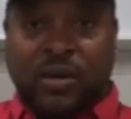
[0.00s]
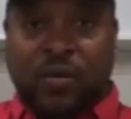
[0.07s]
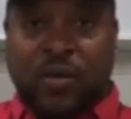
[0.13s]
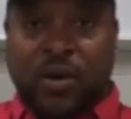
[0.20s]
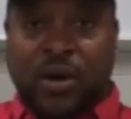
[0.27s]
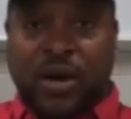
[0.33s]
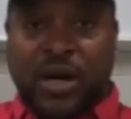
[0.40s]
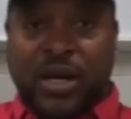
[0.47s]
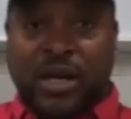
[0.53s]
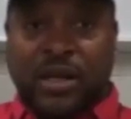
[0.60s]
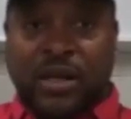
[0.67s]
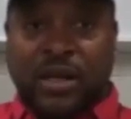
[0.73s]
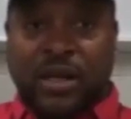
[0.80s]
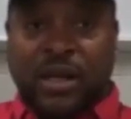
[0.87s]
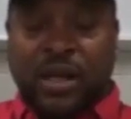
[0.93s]
wiring
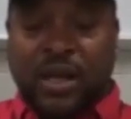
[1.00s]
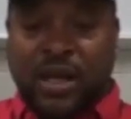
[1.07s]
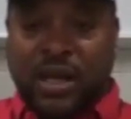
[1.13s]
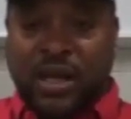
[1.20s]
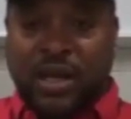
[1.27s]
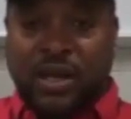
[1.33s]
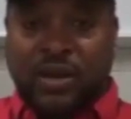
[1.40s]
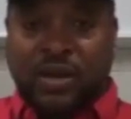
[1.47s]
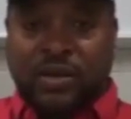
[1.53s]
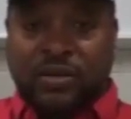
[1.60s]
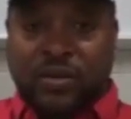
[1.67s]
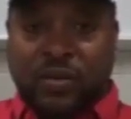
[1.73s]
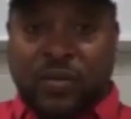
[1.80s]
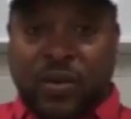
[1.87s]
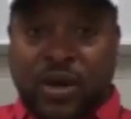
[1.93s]
and
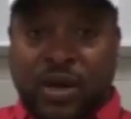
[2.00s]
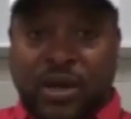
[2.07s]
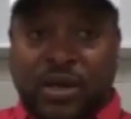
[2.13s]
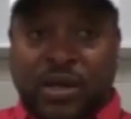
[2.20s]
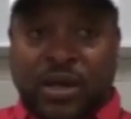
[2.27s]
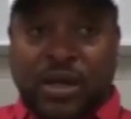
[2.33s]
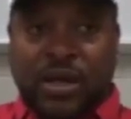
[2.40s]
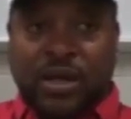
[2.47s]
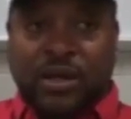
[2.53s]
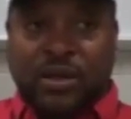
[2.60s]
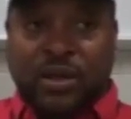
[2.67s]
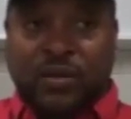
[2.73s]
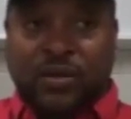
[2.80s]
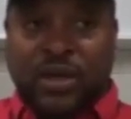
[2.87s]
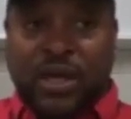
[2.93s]
industrial wiring,
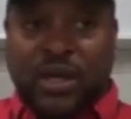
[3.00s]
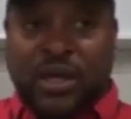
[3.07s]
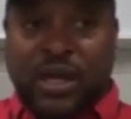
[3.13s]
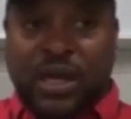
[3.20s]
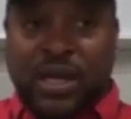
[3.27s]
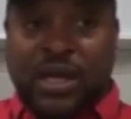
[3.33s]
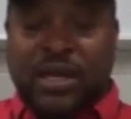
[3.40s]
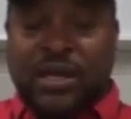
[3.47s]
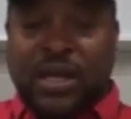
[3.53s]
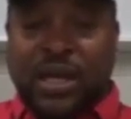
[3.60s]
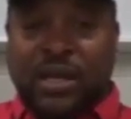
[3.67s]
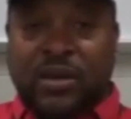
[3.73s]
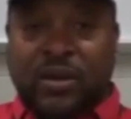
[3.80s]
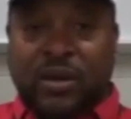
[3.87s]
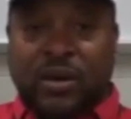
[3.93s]
so that they can
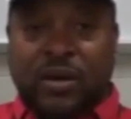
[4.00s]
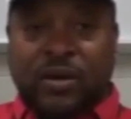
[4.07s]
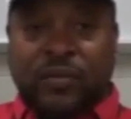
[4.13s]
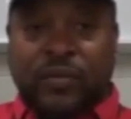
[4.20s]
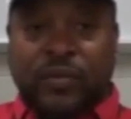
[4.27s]
take their